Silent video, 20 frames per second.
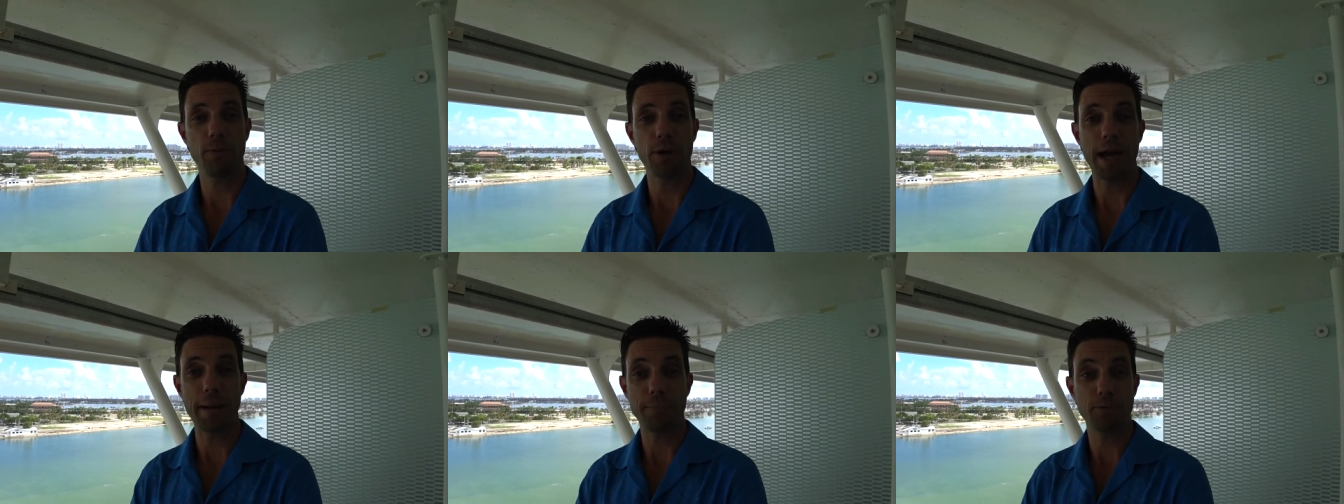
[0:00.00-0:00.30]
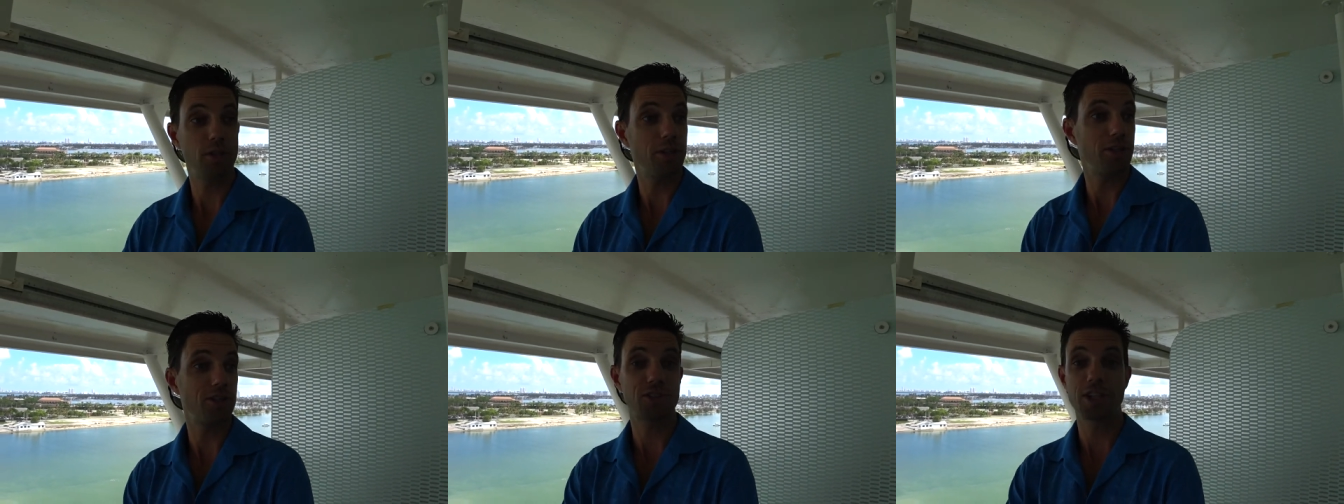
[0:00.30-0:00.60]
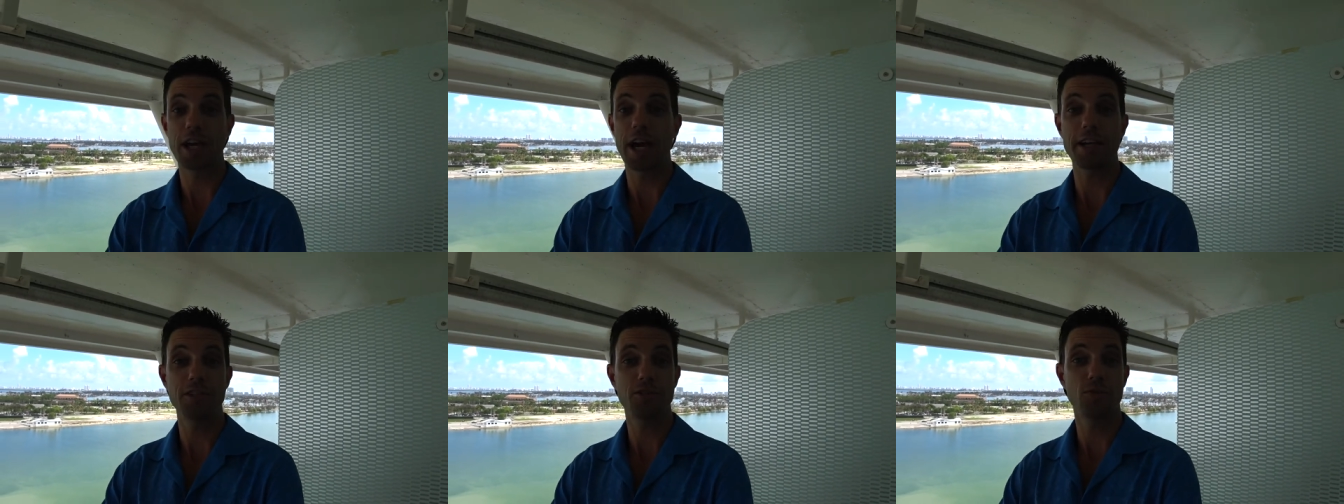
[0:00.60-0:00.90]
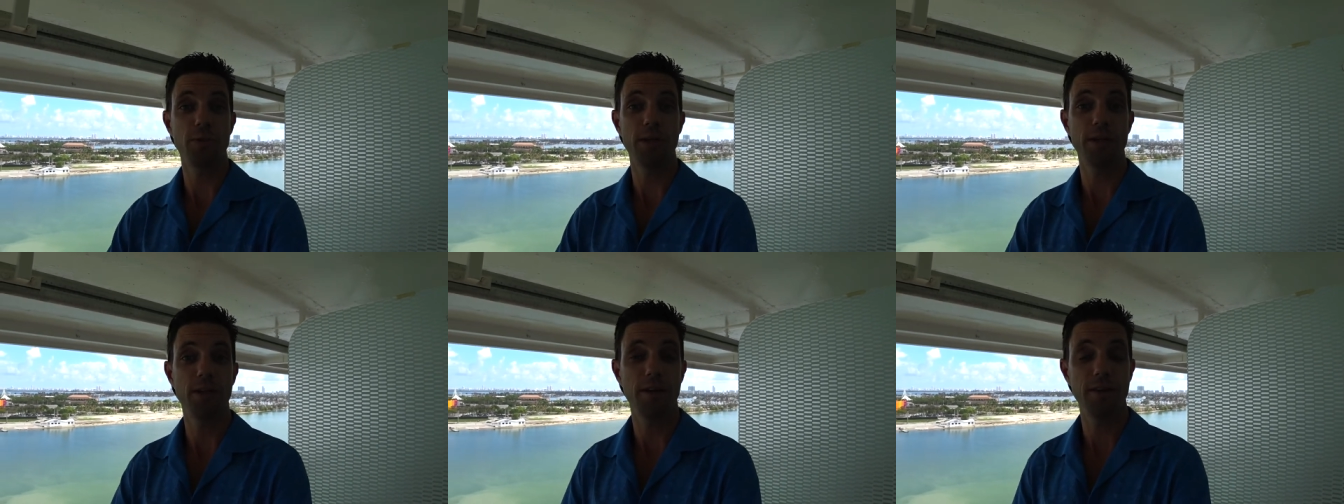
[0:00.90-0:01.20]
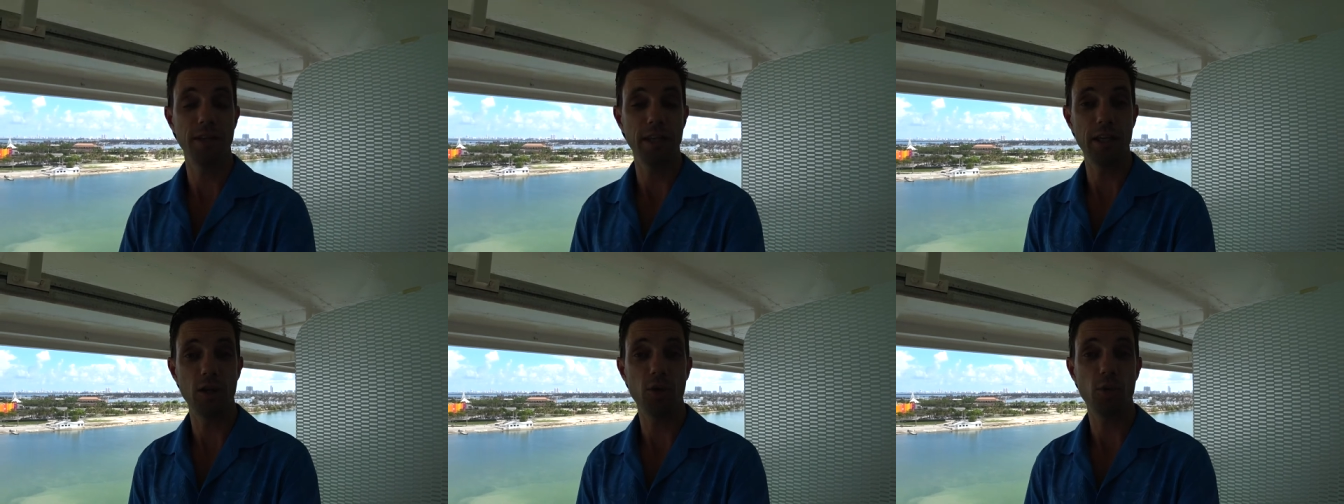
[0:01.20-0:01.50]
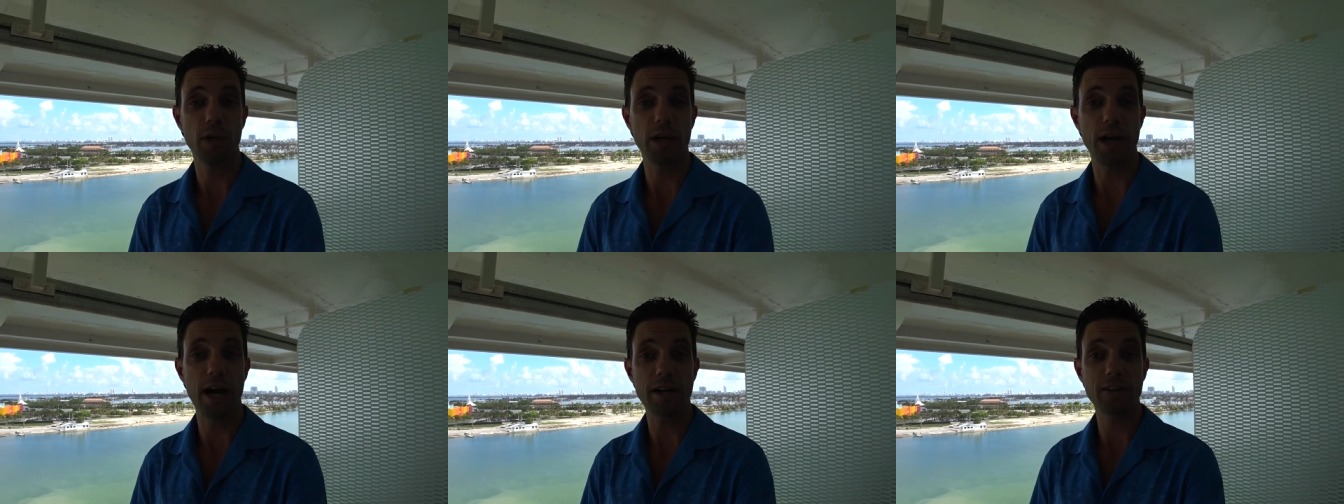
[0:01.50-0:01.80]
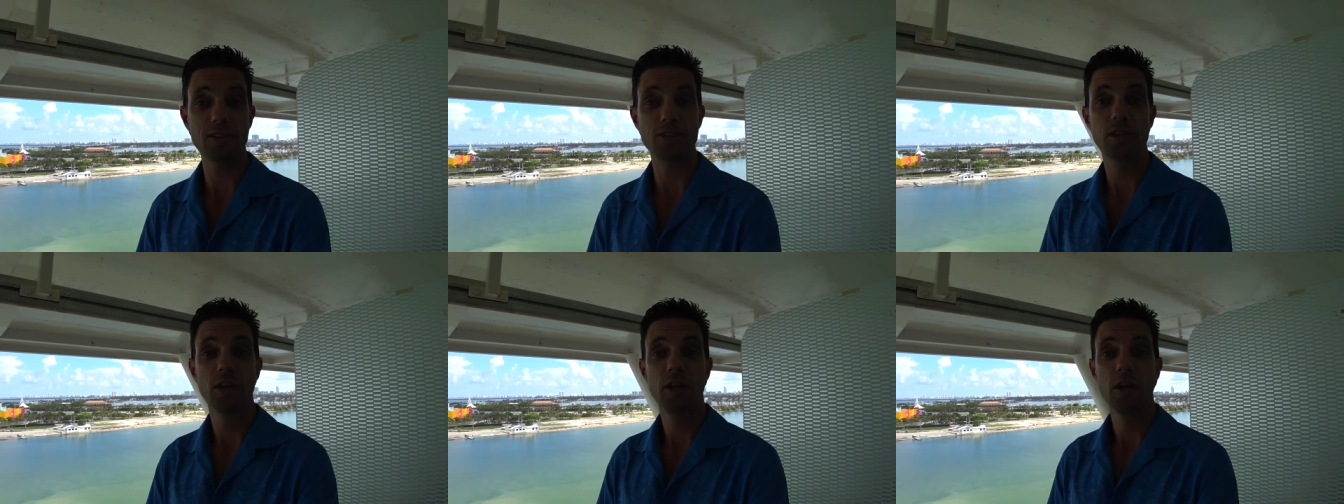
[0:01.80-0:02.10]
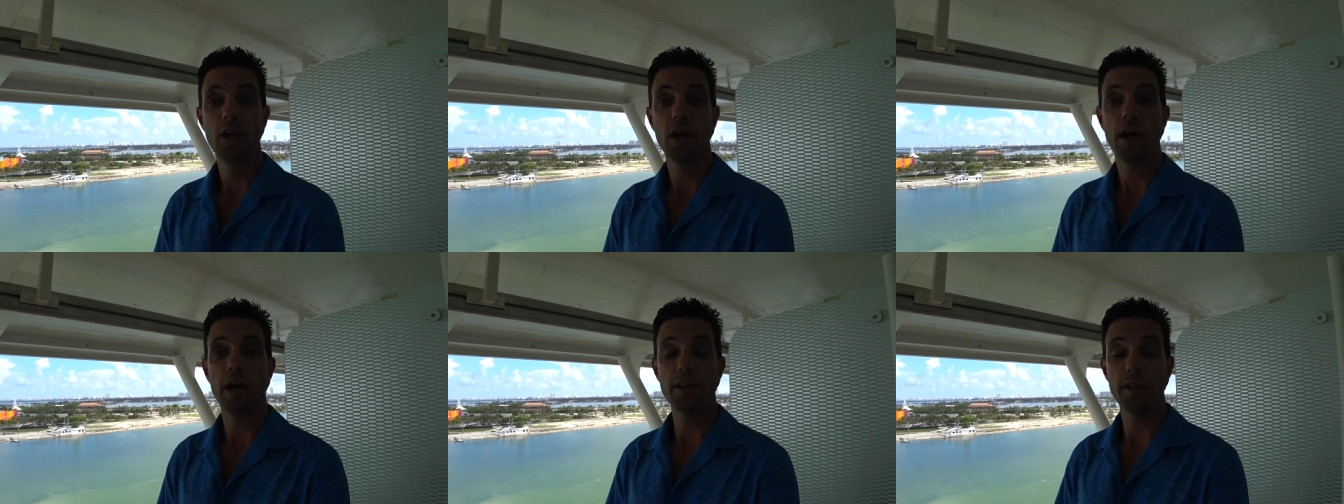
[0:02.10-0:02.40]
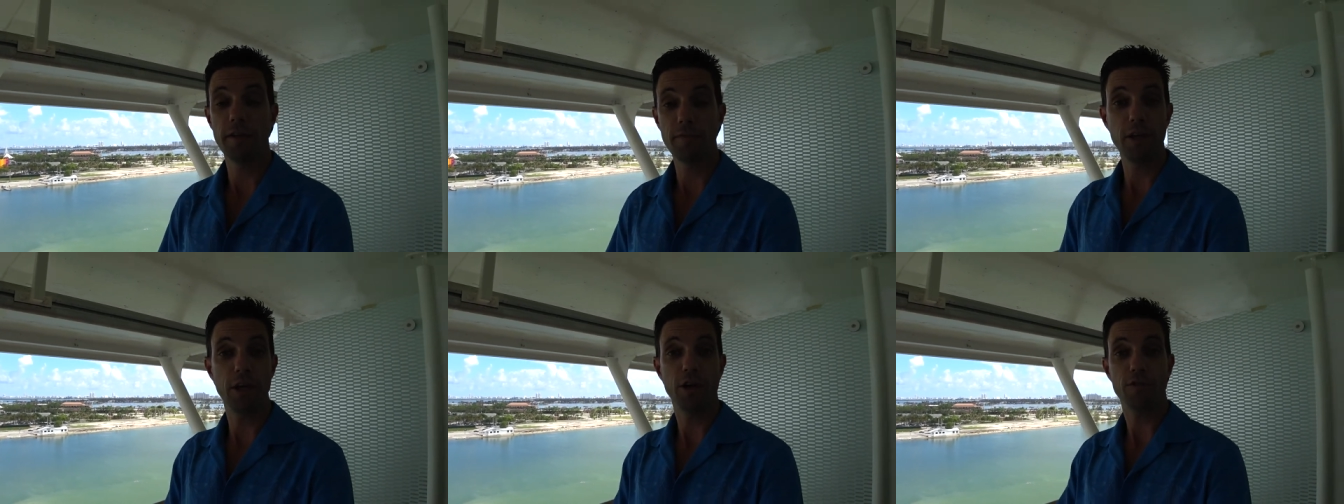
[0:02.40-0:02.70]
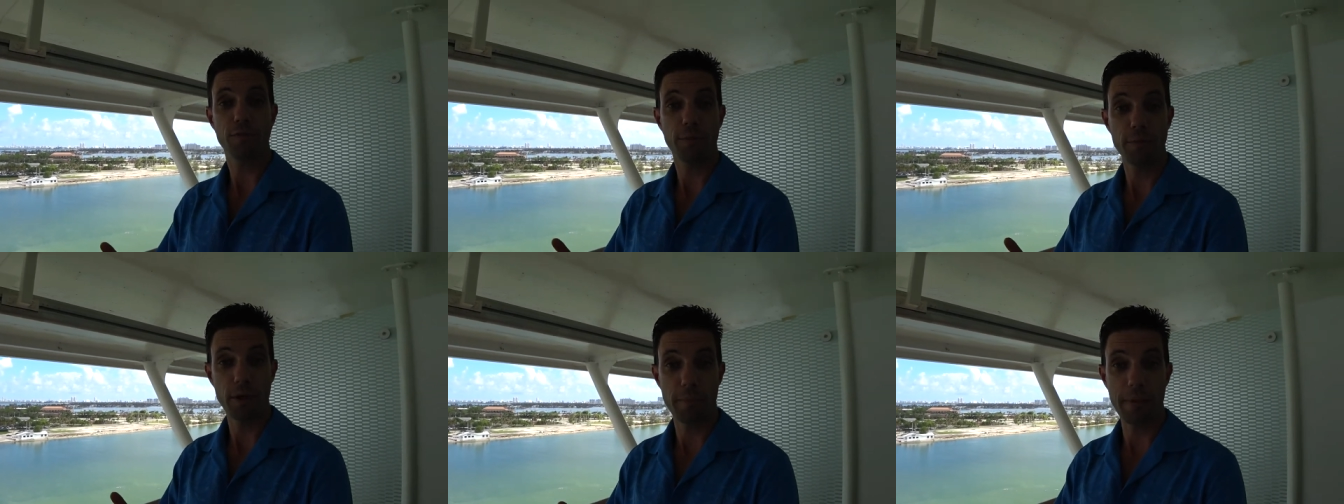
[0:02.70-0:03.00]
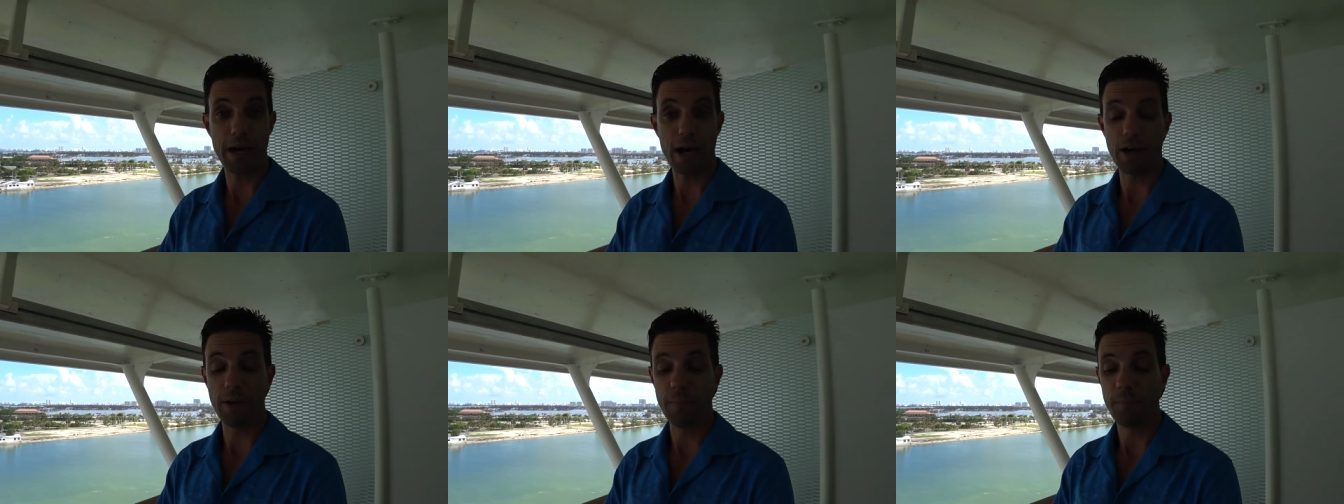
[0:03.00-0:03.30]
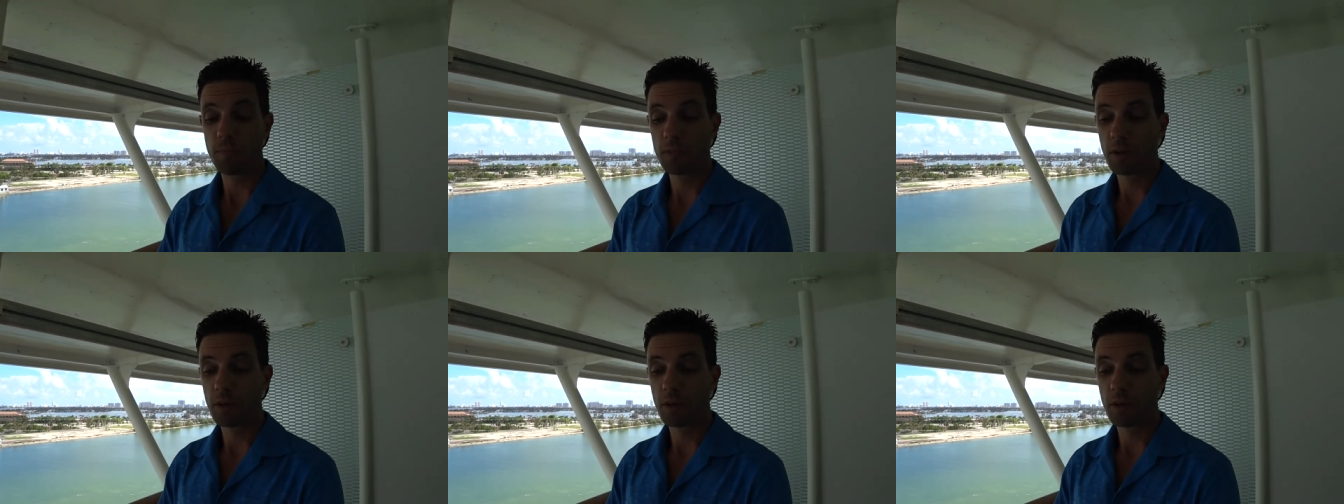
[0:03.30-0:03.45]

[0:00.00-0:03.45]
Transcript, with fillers: perhaps in a Sky Suite on the Equinox, I'd love to hear from you about it.